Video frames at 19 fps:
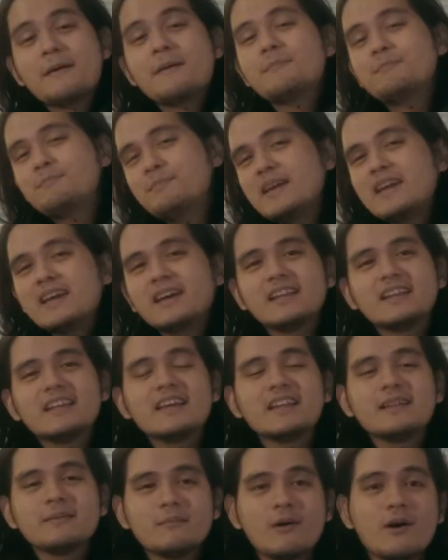be a
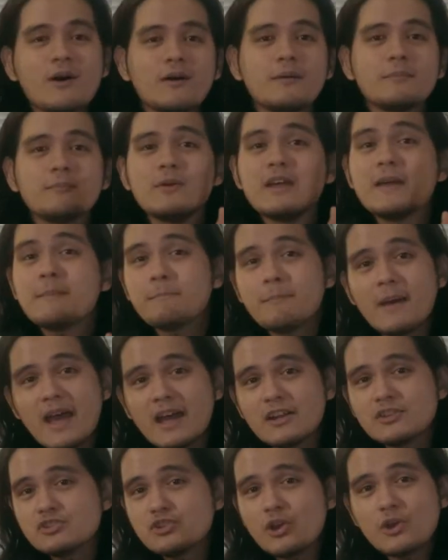little more
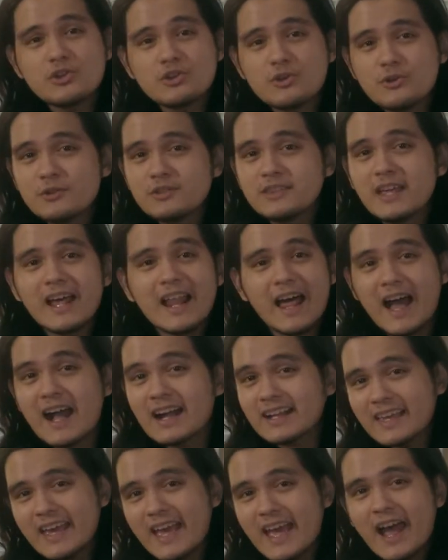prepared, show you that I
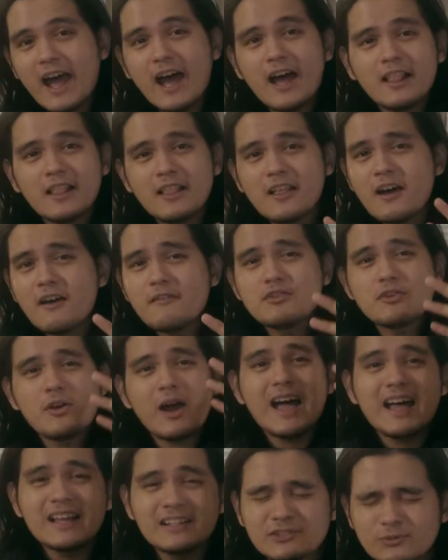care, I love you,
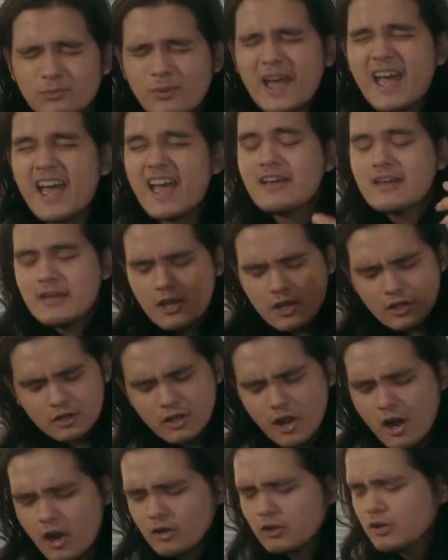I swear,
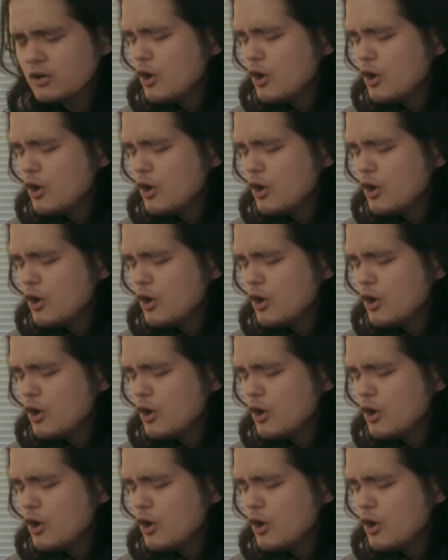girl.